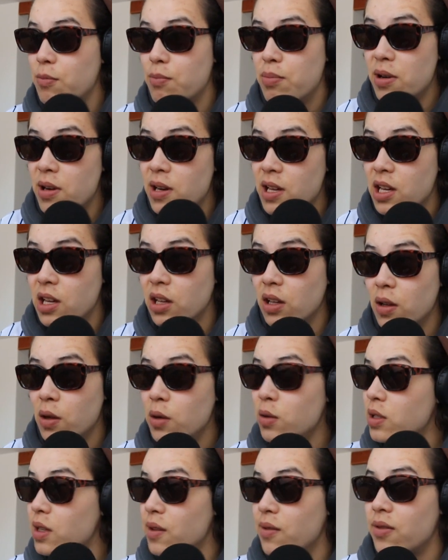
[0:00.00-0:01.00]
pretty
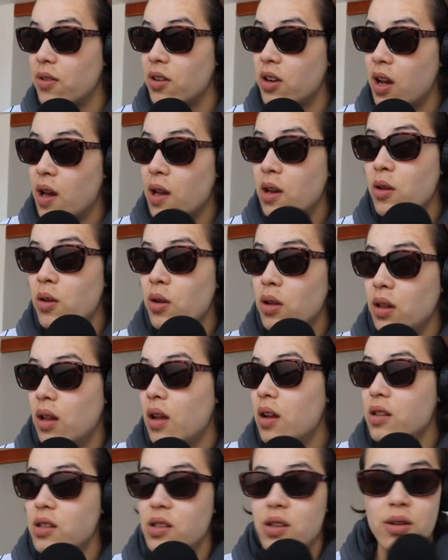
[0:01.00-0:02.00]
close, and Fernando
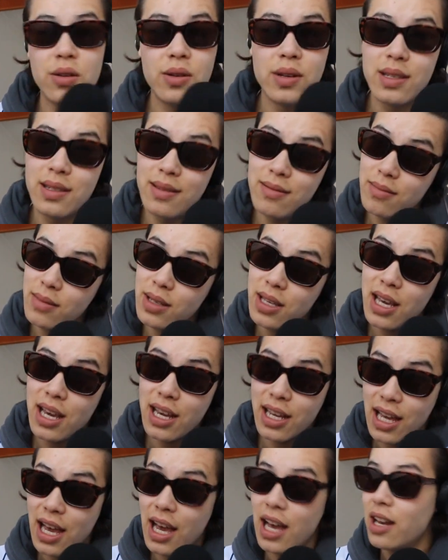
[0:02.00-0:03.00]
Alonso is,
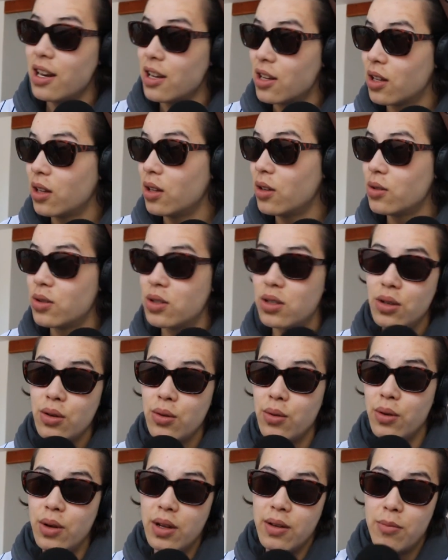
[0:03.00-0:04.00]
kind of close
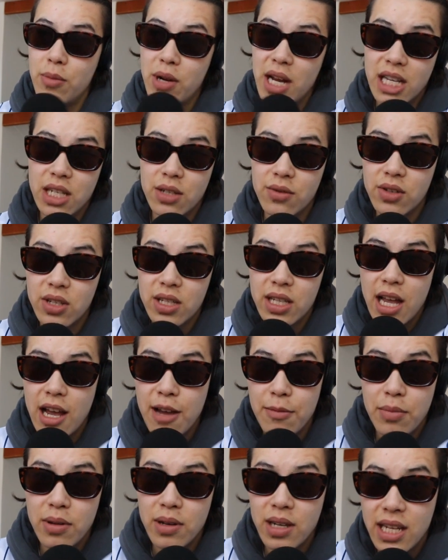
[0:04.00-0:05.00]
too. Max
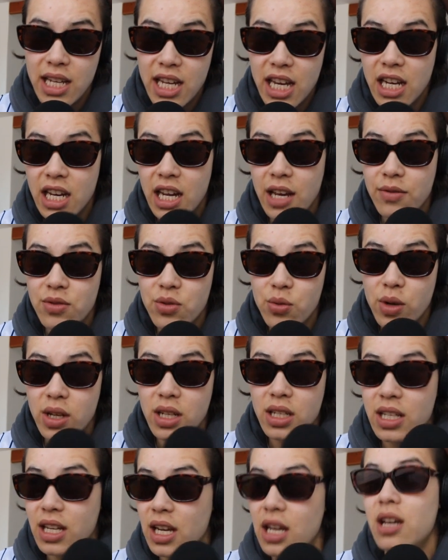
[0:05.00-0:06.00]
Verstappen DNFs
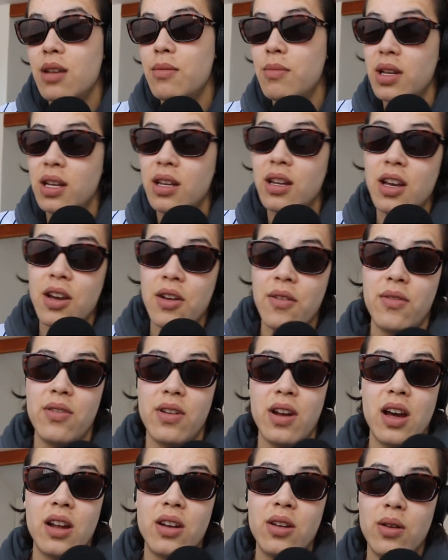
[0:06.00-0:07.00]
one time, and
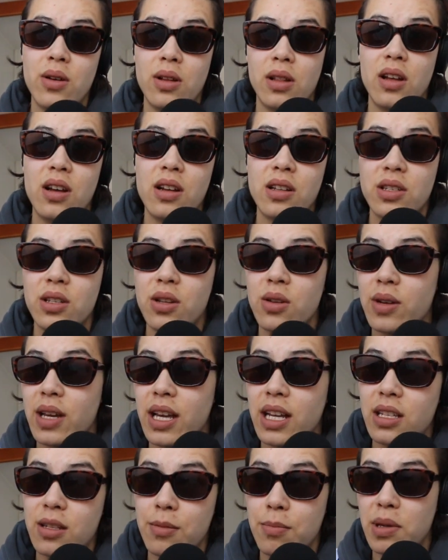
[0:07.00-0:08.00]
Fernando Alonso
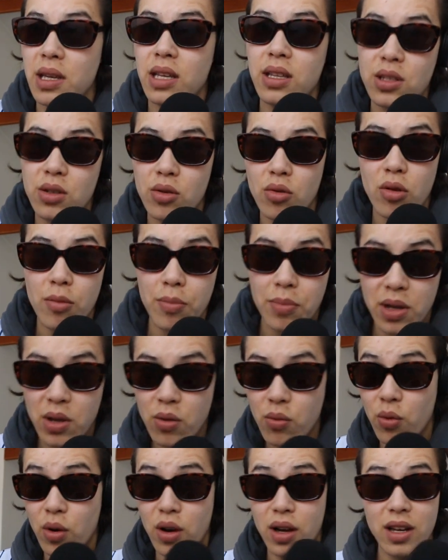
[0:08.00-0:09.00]
gets a P2 or
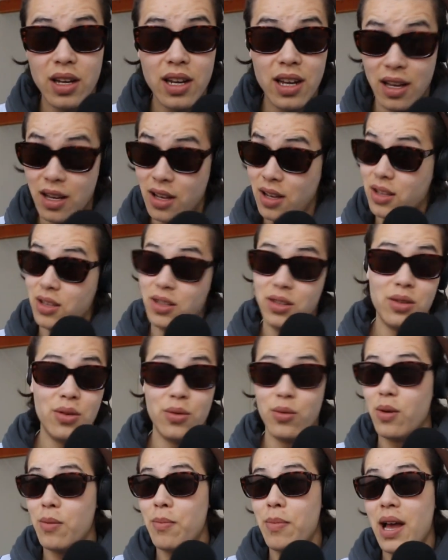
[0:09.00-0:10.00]
P1.
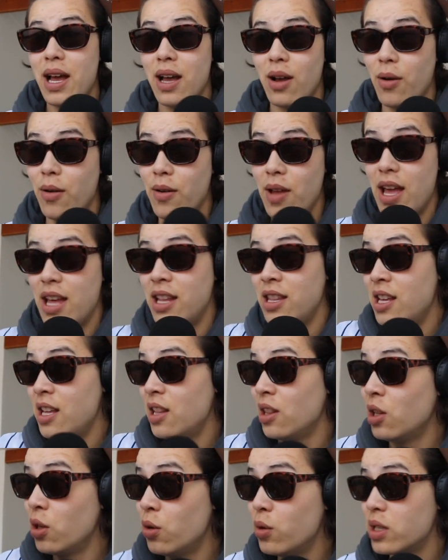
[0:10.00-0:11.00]
Dude, we're back. And
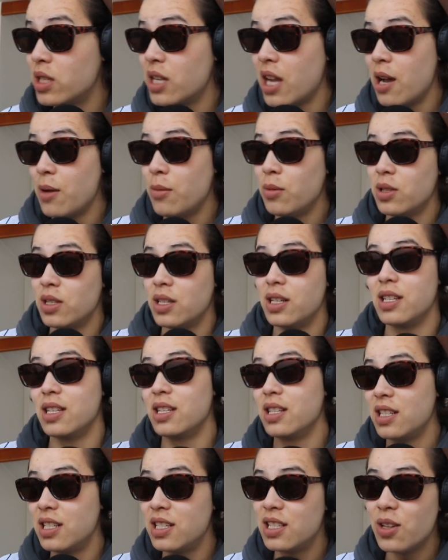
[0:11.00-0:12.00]
then Lewis Hamilton
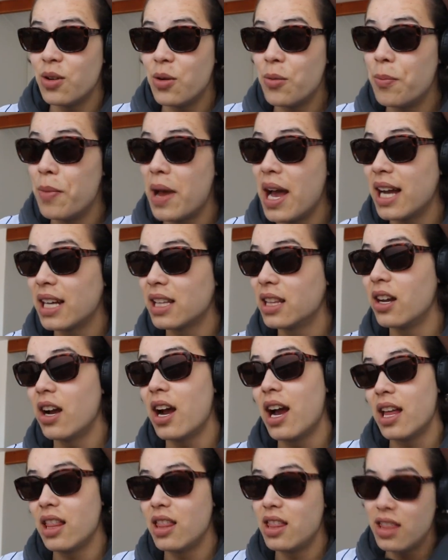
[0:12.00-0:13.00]
is still back there.
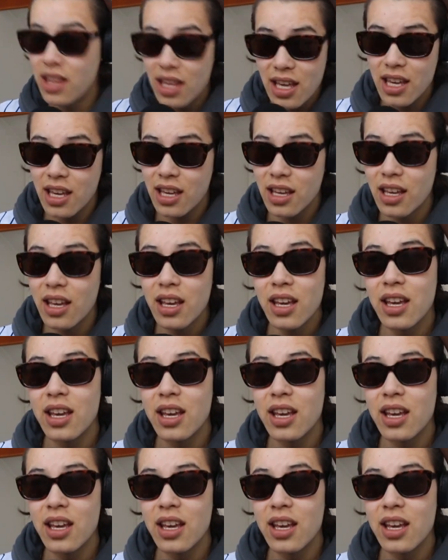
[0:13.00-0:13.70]
I think,